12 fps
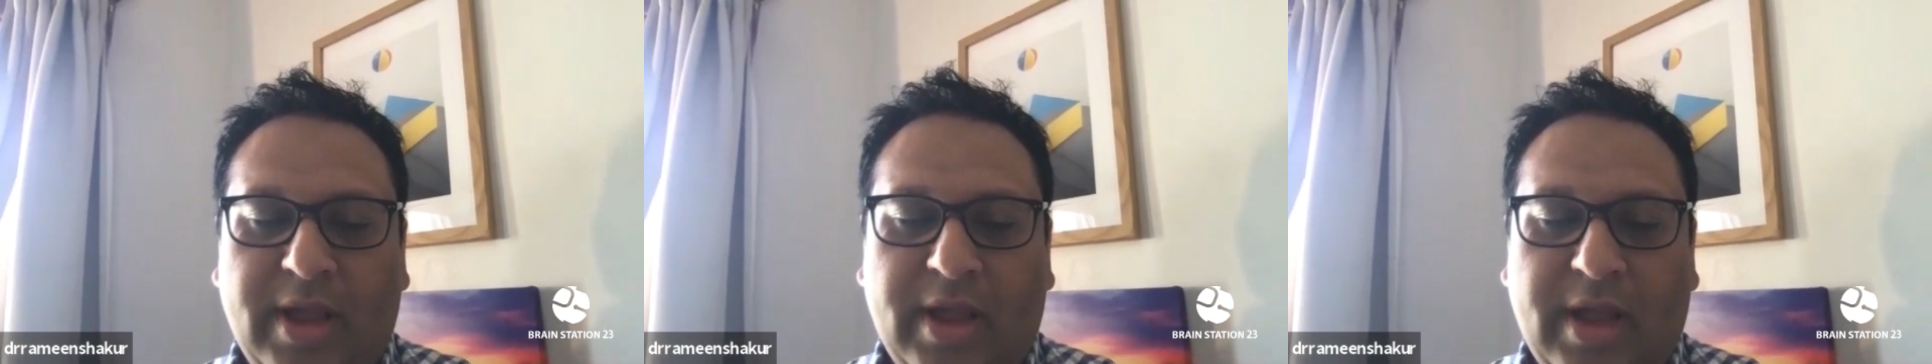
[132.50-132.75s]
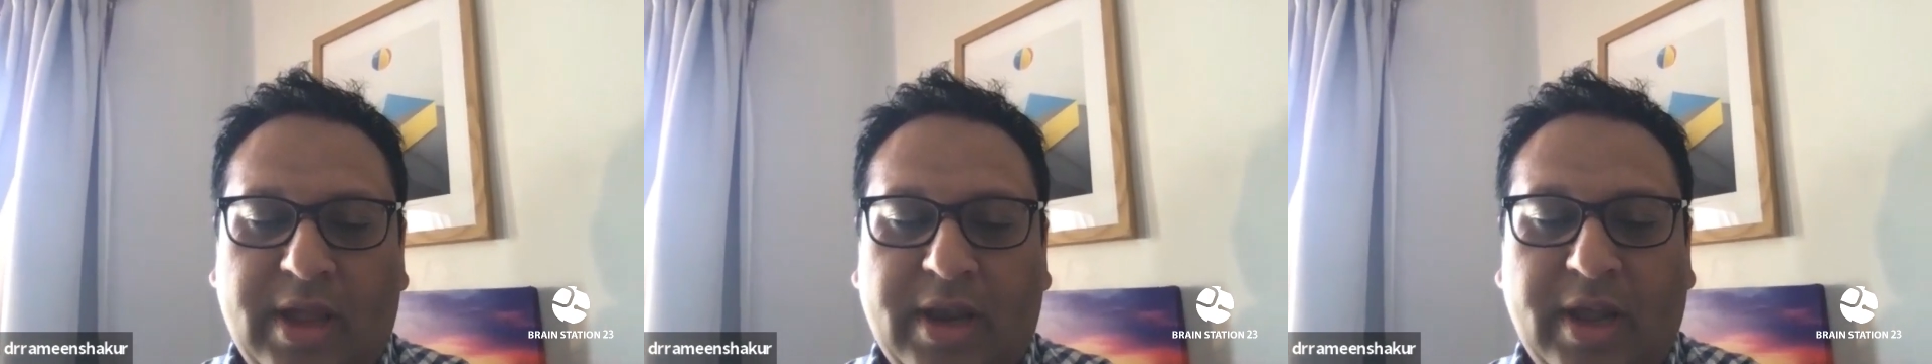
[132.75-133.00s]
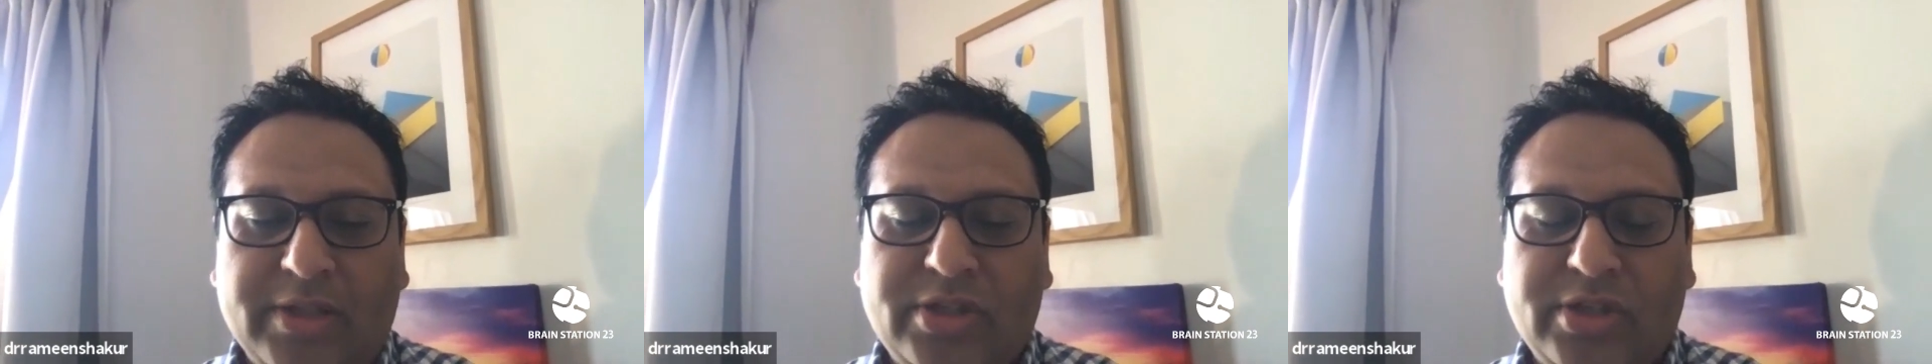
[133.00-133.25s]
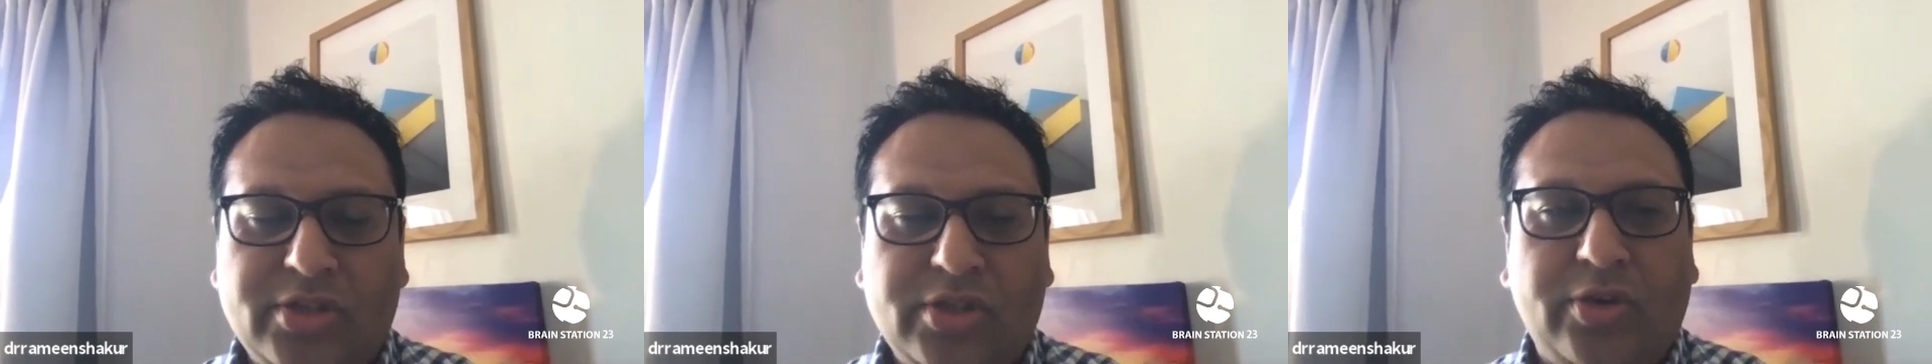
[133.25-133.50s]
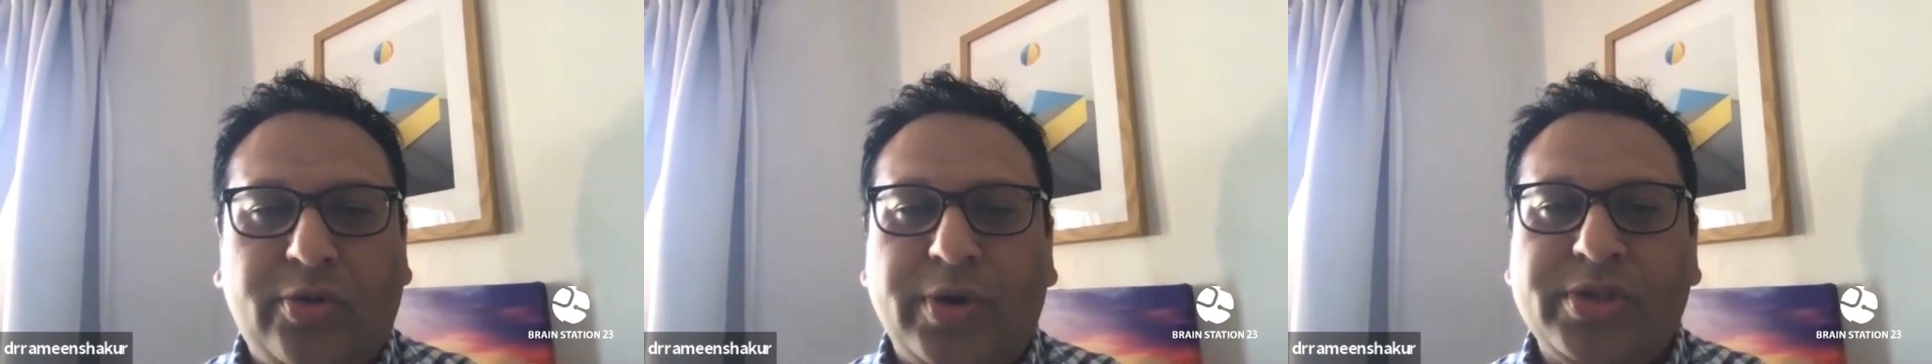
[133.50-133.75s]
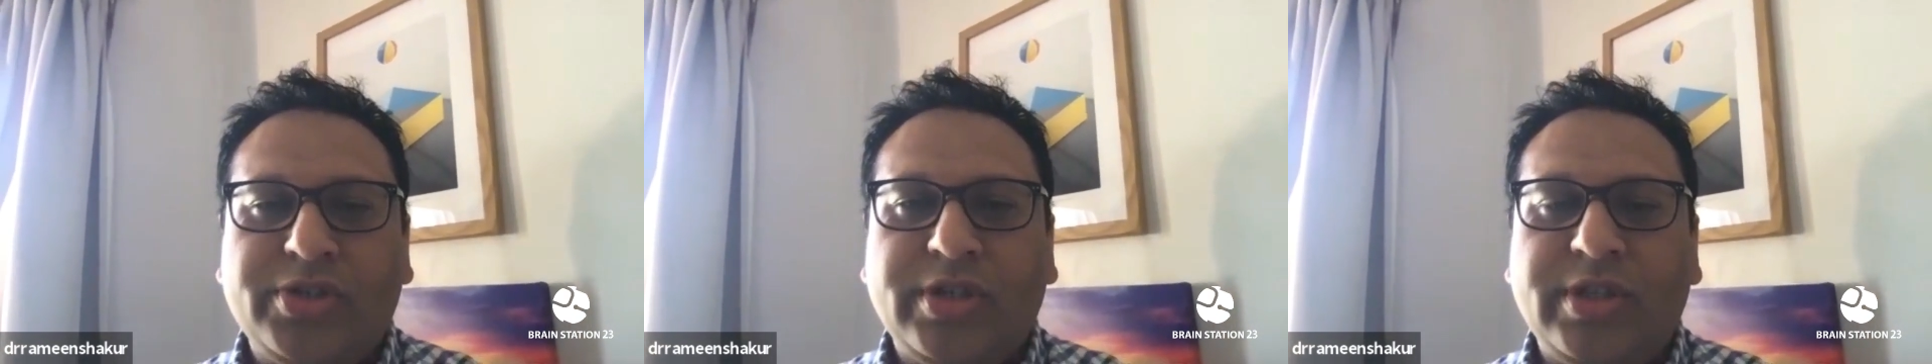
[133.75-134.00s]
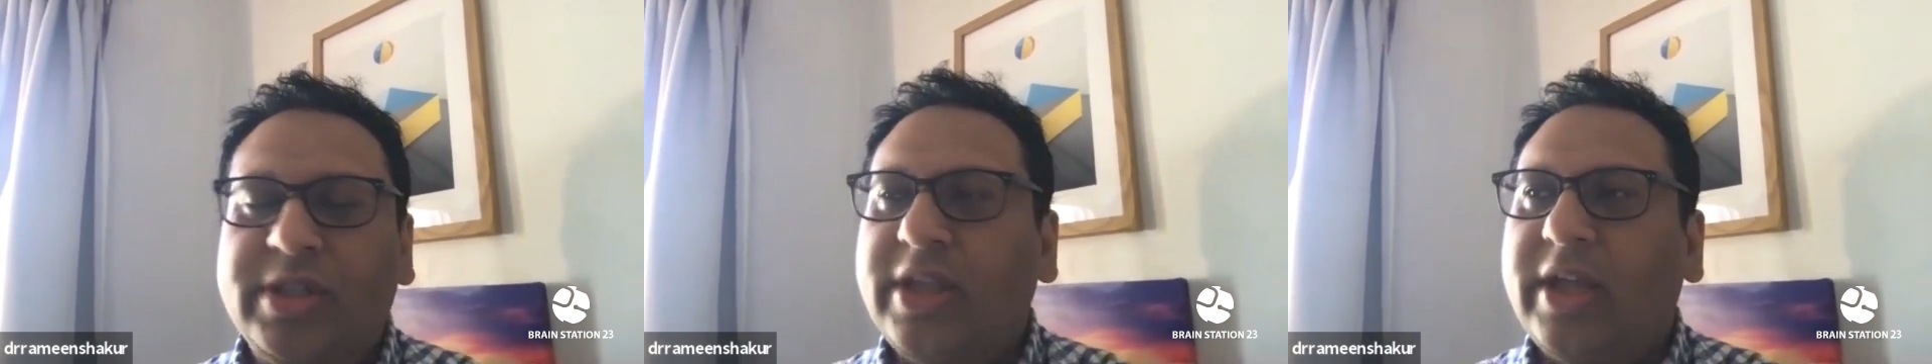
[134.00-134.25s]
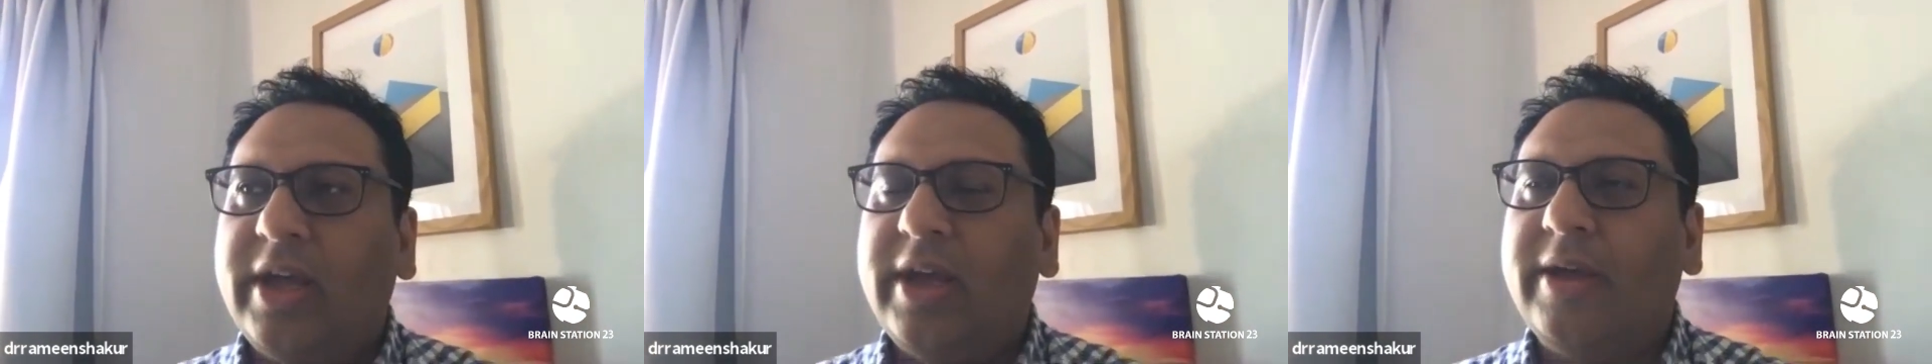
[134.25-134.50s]
In answer to your question,
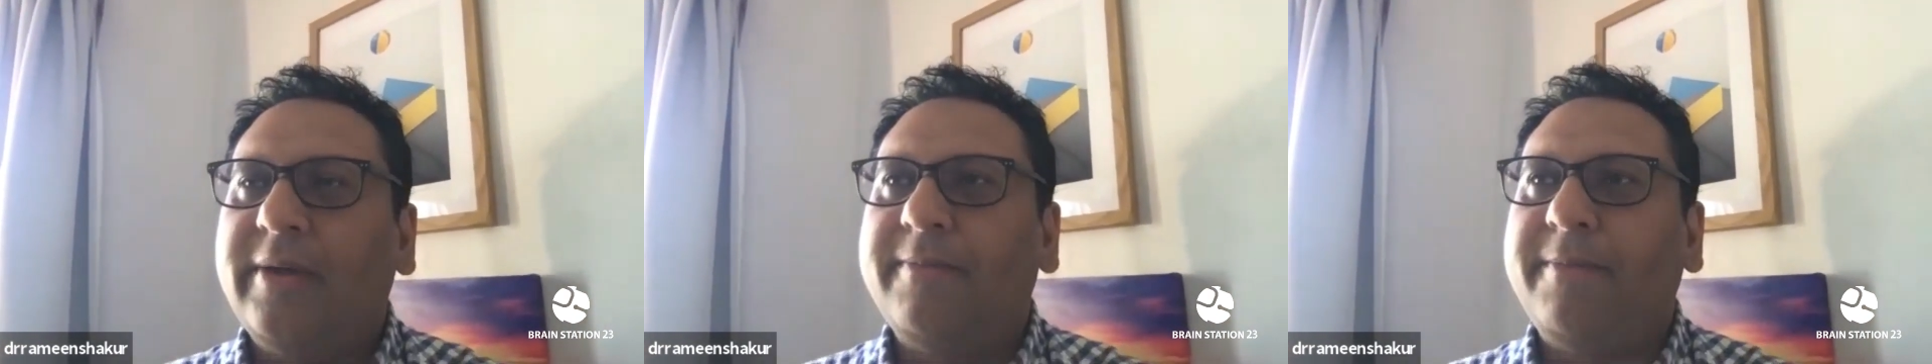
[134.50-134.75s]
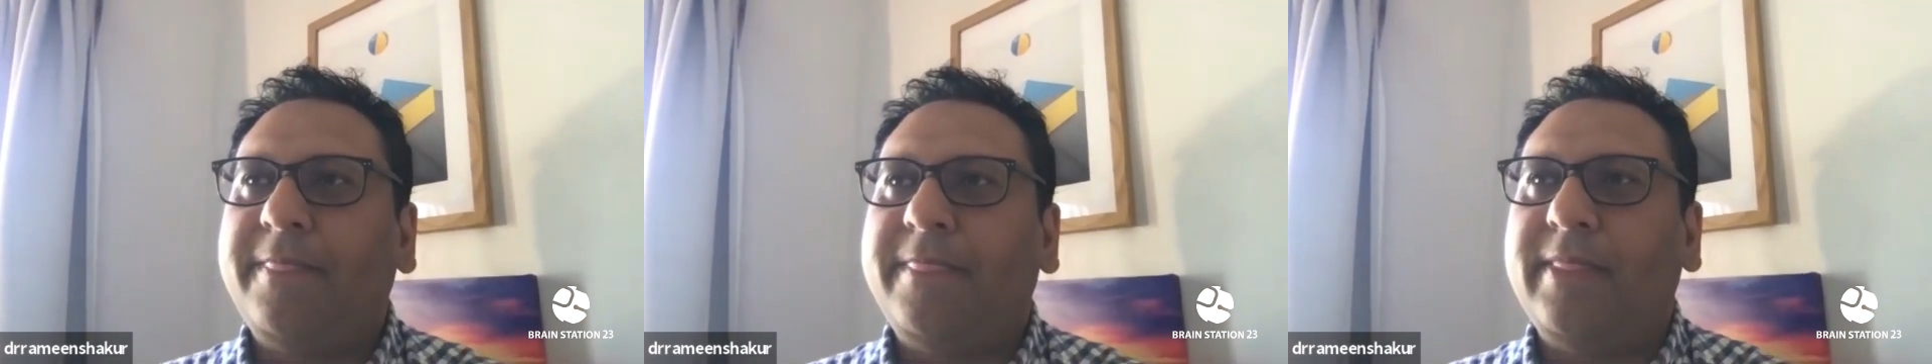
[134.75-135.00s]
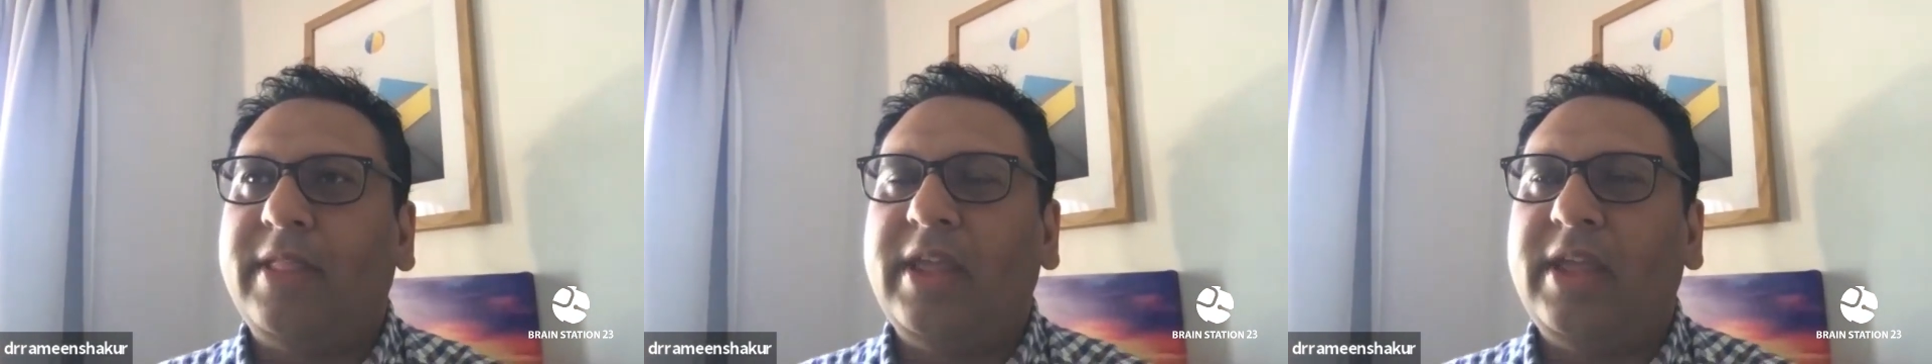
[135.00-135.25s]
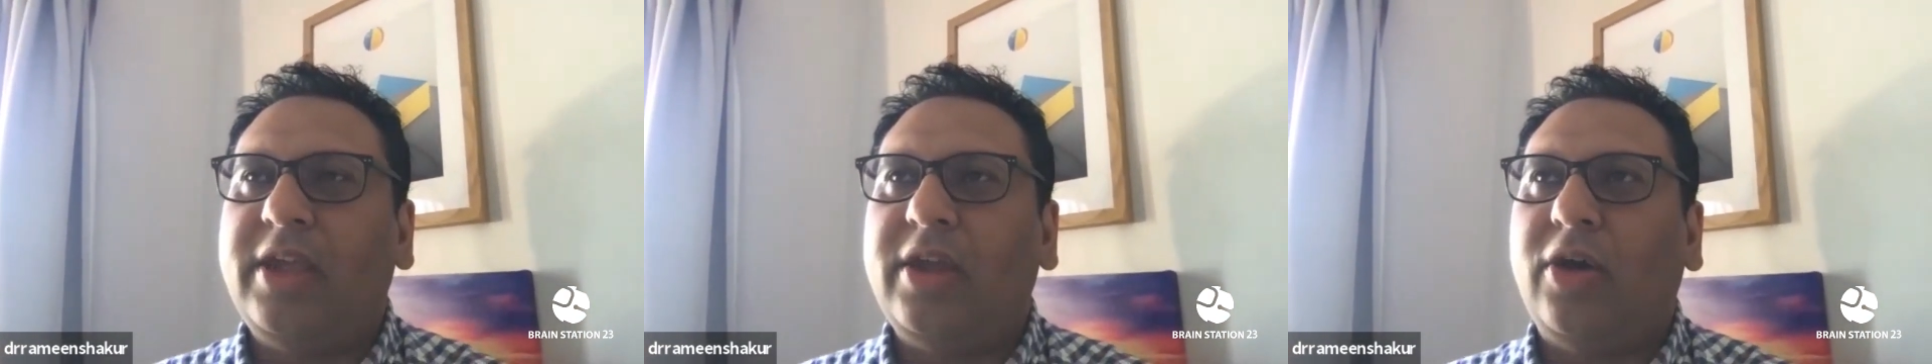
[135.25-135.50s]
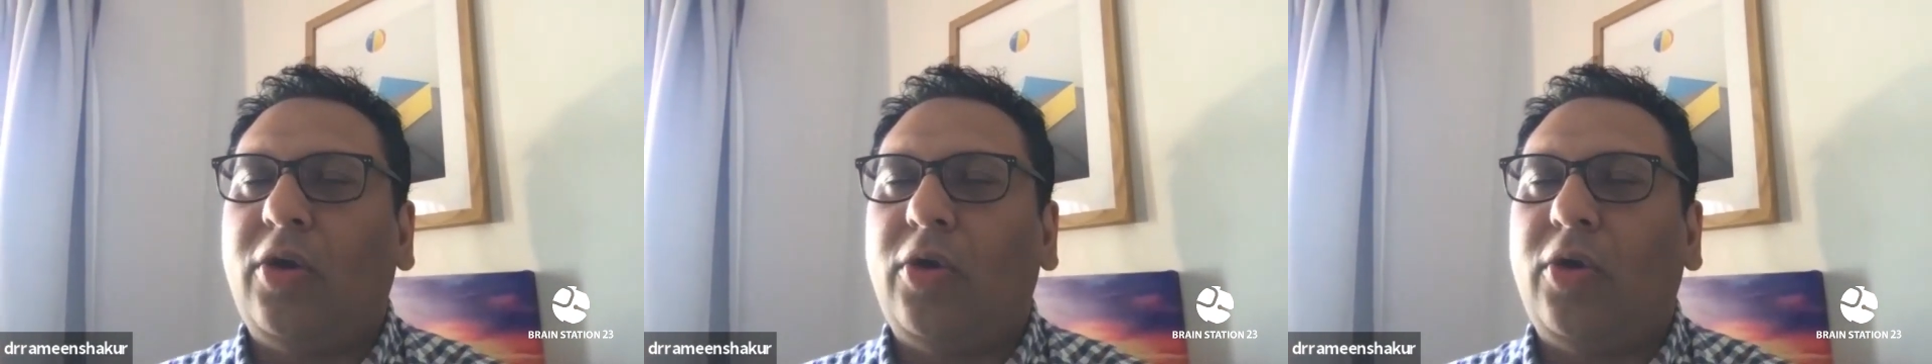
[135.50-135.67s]
the